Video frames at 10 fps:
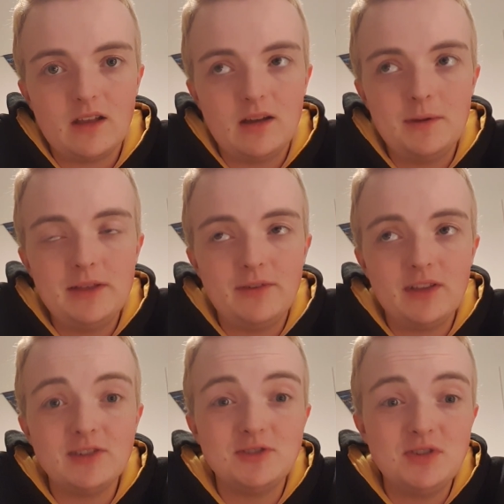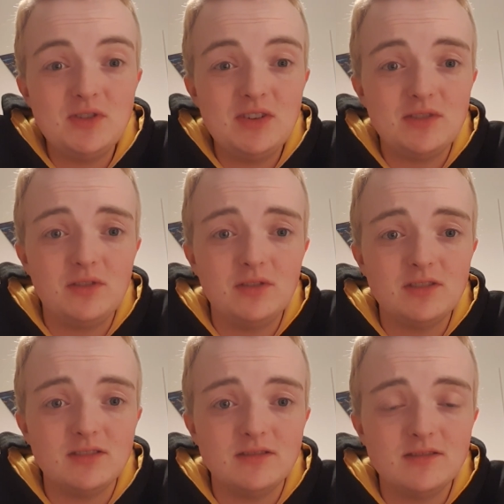The fact that junior
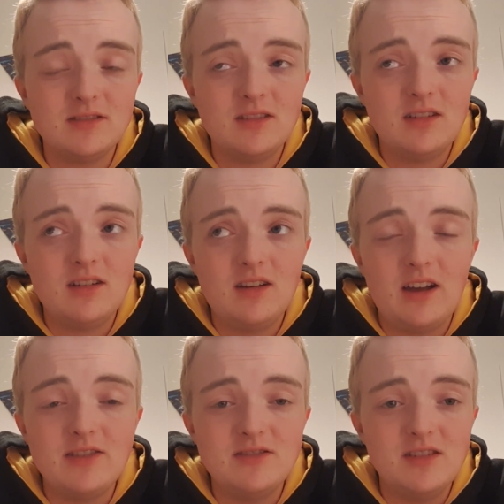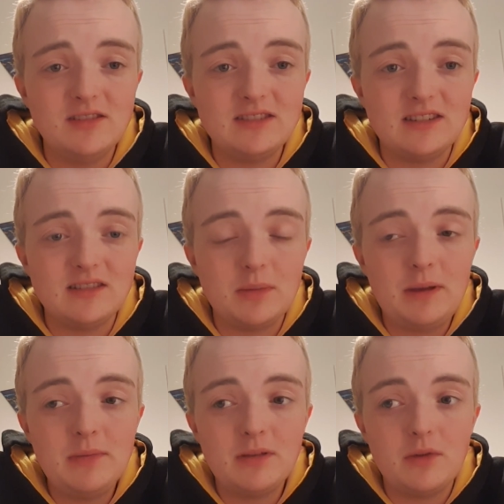doctors and nurses, the
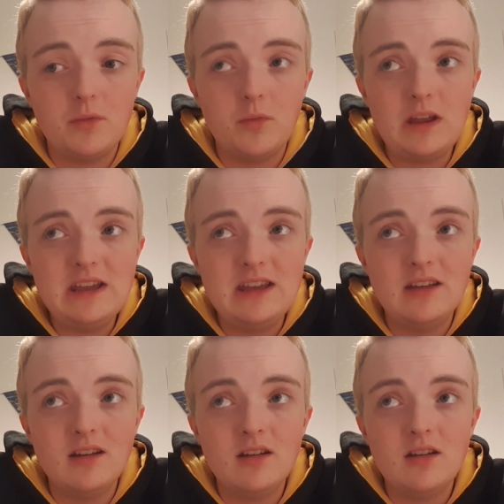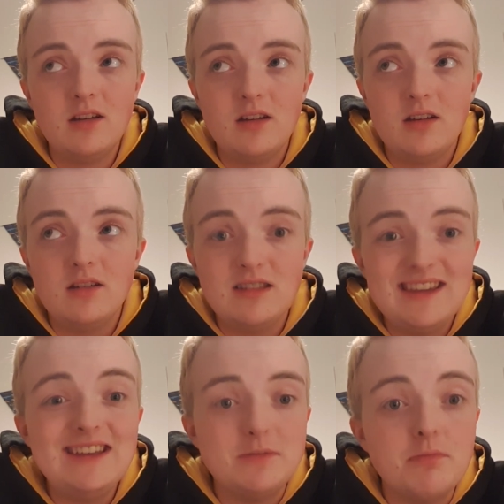people that we
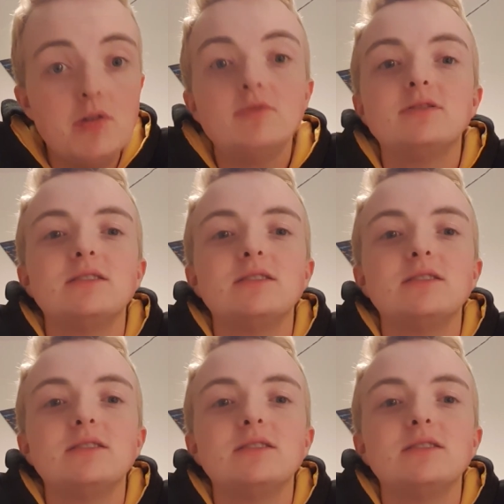need most